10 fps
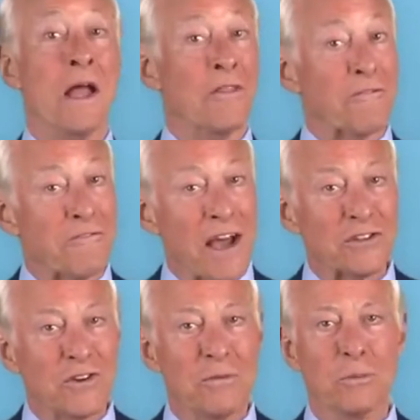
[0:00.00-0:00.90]
The
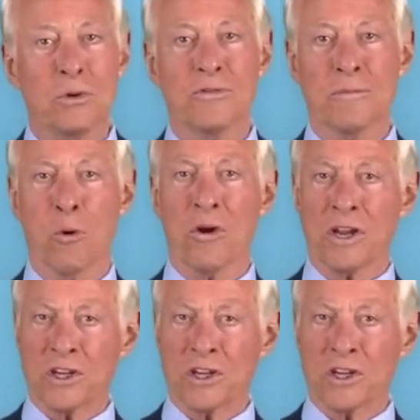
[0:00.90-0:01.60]
faster you move, the more in